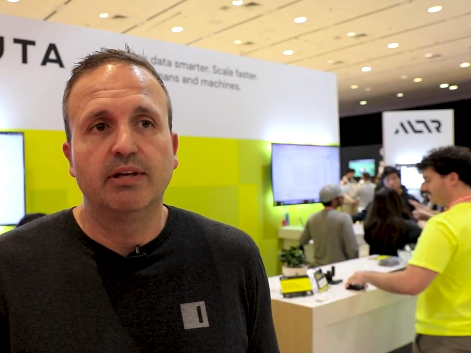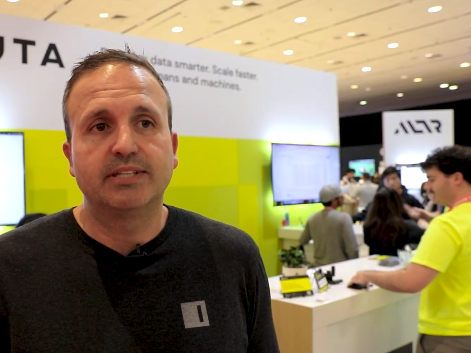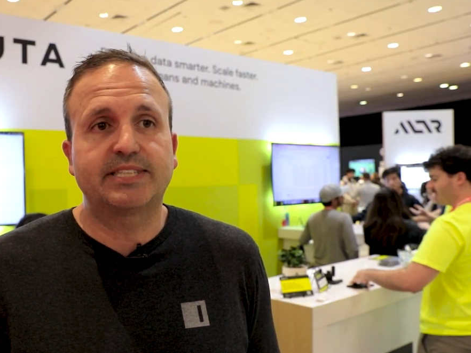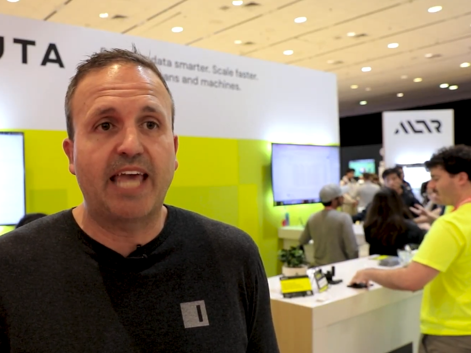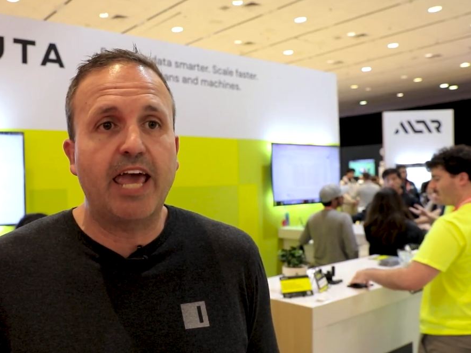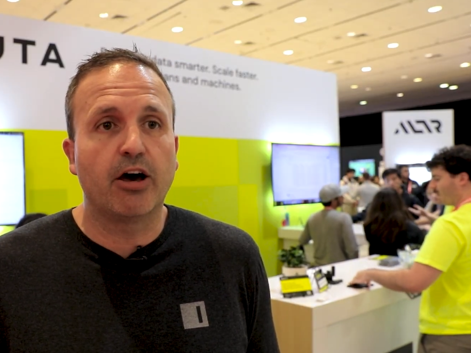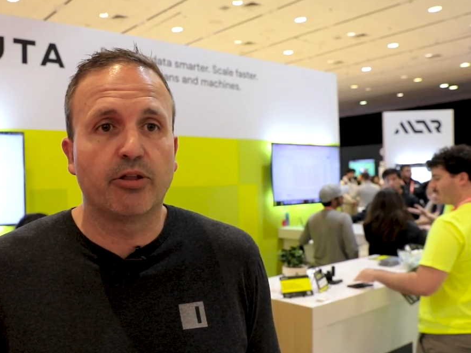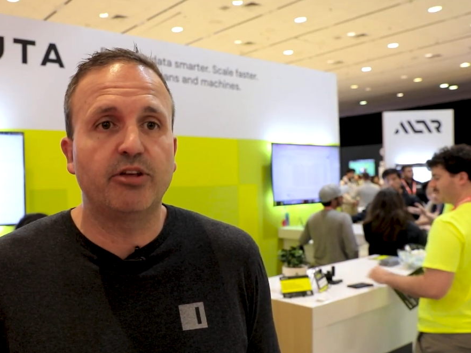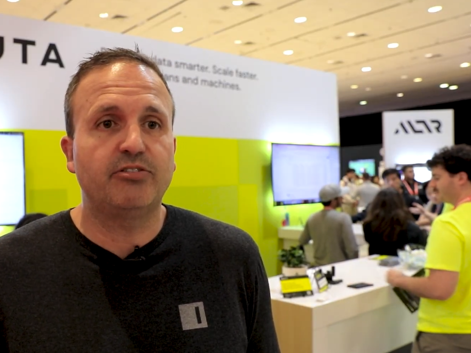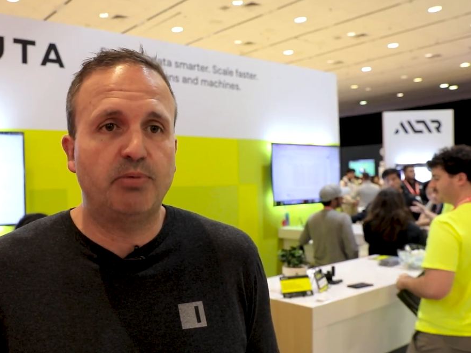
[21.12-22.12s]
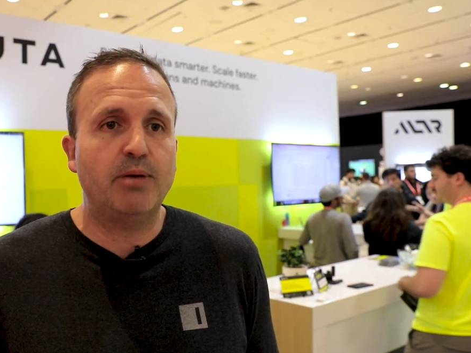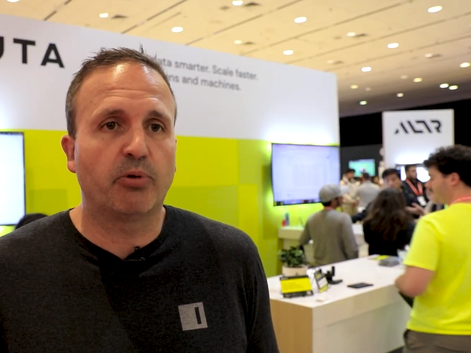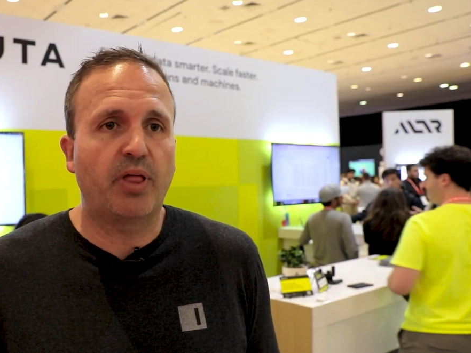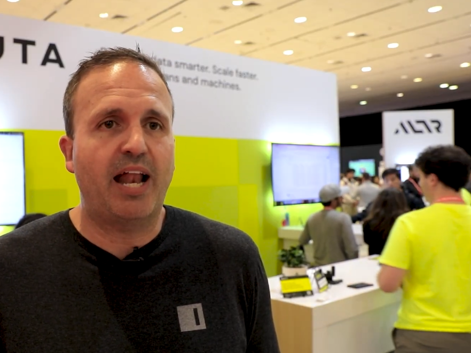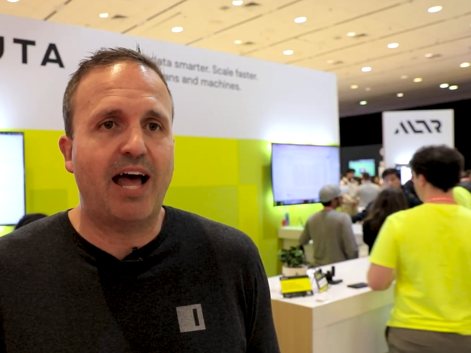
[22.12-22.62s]
scale these
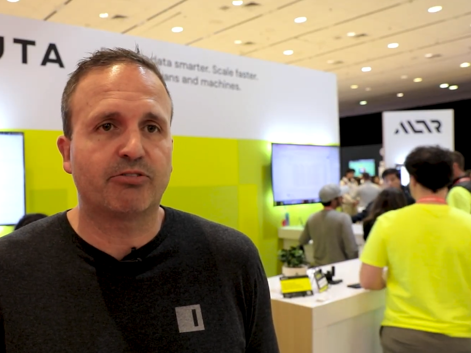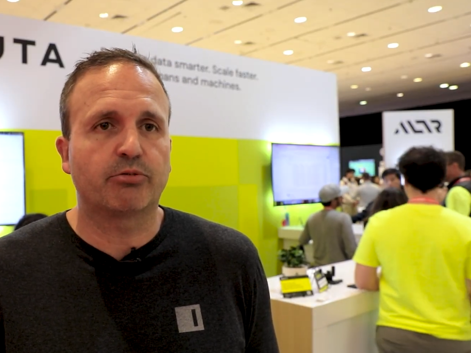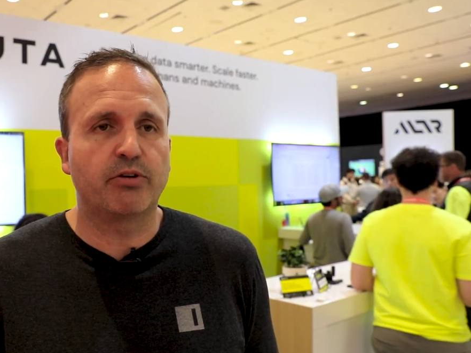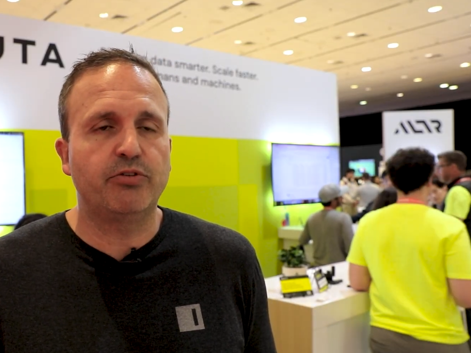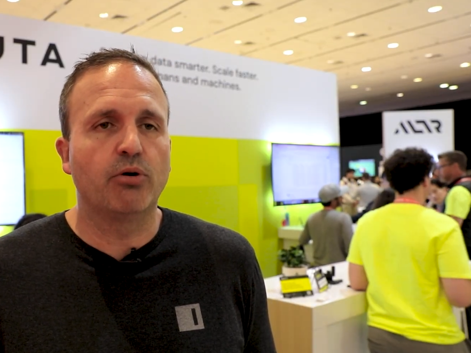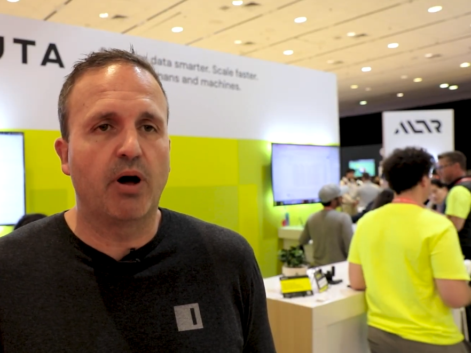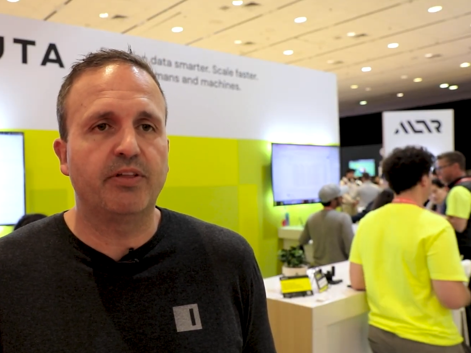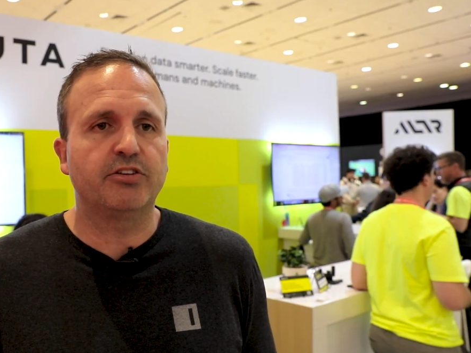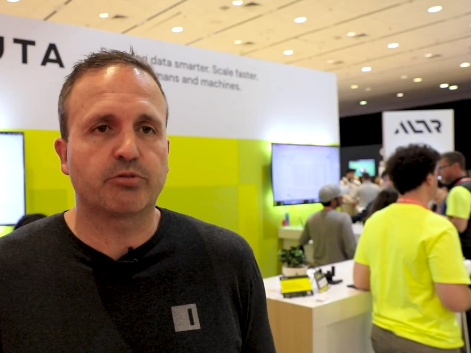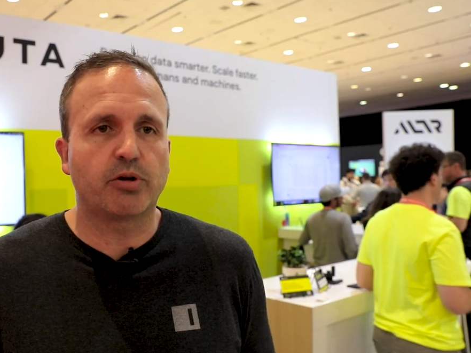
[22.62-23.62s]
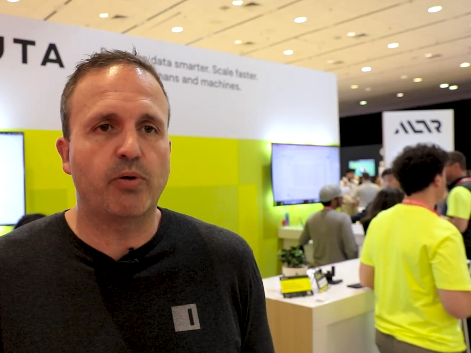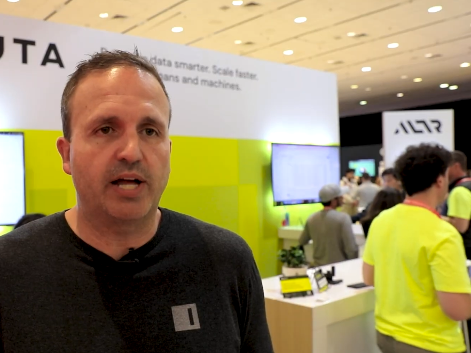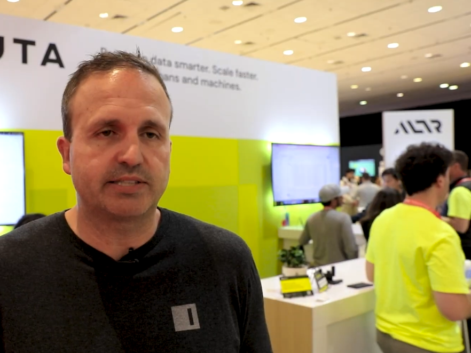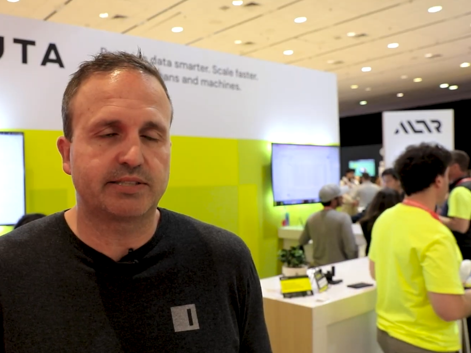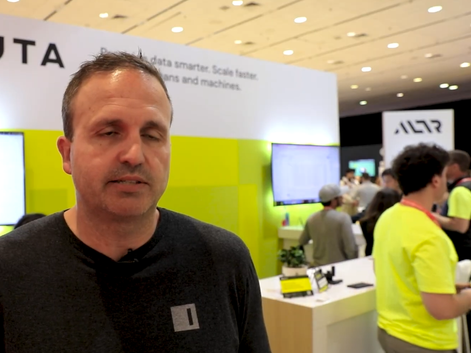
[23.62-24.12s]
people that have to review all these
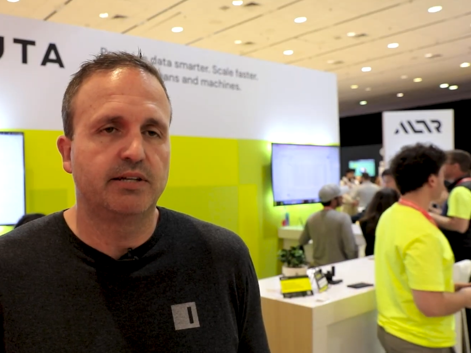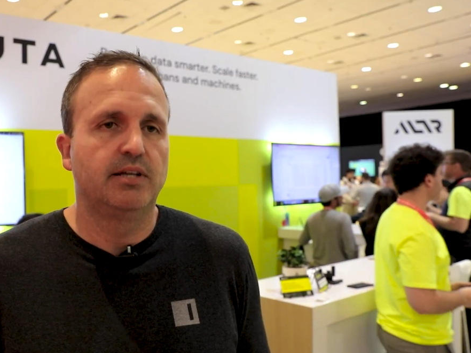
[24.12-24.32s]
requests.